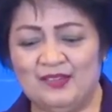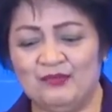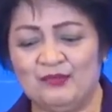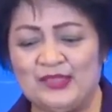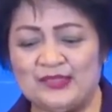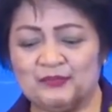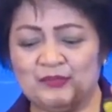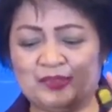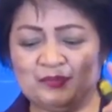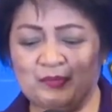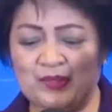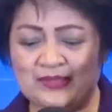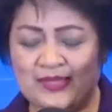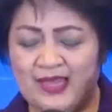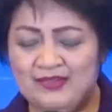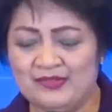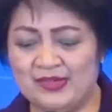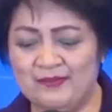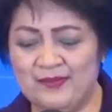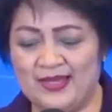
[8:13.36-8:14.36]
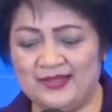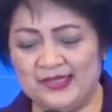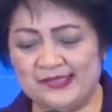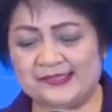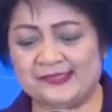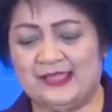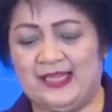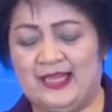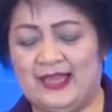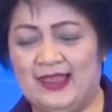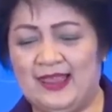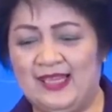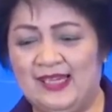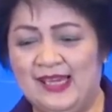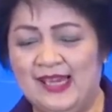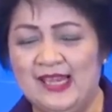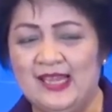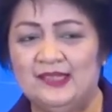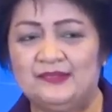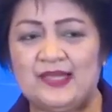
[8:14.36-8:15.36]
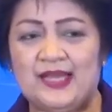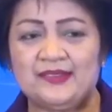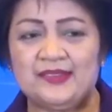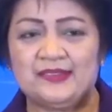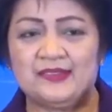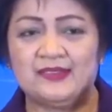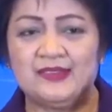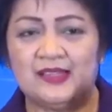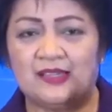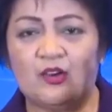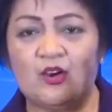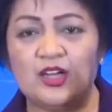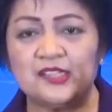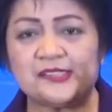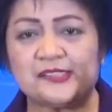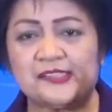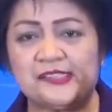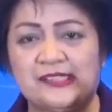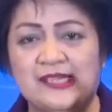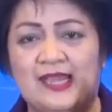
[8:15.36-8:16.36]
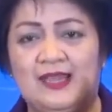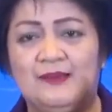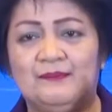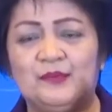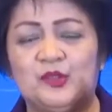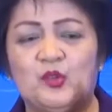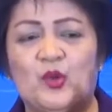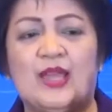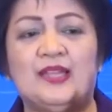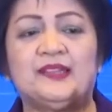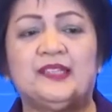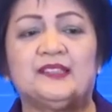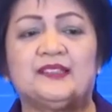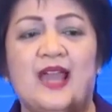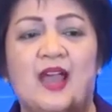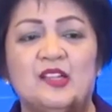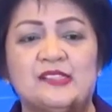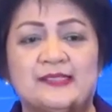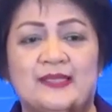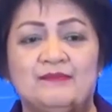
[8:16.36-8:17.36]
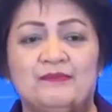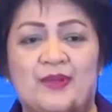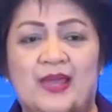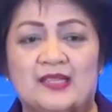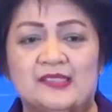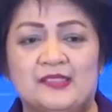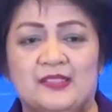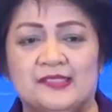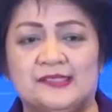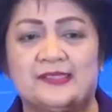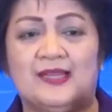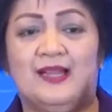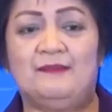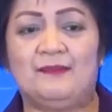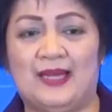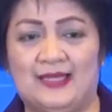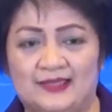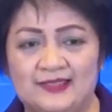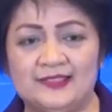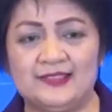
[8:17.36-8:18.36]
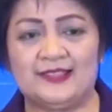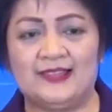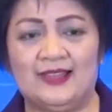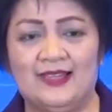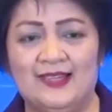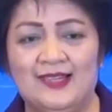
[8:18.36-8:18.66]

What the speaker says: but with whatever medicine that costs him 20,000 pesos a month,